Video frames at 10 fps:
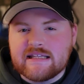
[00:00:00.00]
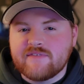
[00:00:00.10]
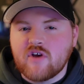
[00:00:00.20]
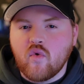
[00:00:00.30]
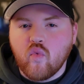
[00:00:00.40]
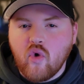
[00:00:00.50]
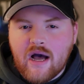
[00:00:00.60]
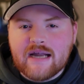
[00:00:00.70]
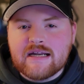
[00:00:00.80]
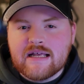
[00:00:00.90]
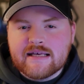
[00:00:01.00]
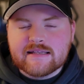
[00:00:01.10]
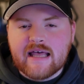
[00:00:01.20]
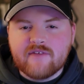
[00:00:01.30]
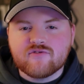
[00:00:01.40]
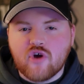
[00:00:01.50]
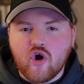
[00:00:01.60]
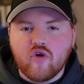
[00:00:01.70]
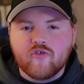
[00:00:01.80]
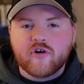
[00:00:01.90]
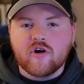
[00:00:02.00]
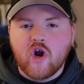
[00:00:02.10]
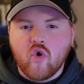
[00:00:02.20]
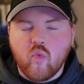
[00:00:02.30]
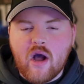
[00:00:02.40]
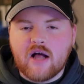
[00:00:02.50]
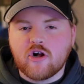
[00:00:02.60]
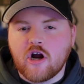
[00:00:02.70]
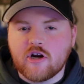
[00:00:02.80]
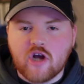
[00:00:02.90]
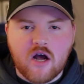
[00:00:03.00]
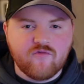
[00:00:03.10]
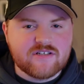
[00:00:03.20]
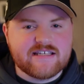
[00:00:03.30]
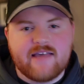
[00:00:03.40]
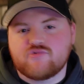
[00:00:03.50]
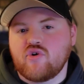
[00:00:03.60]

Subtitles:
leaving one leftover wildcard conference game.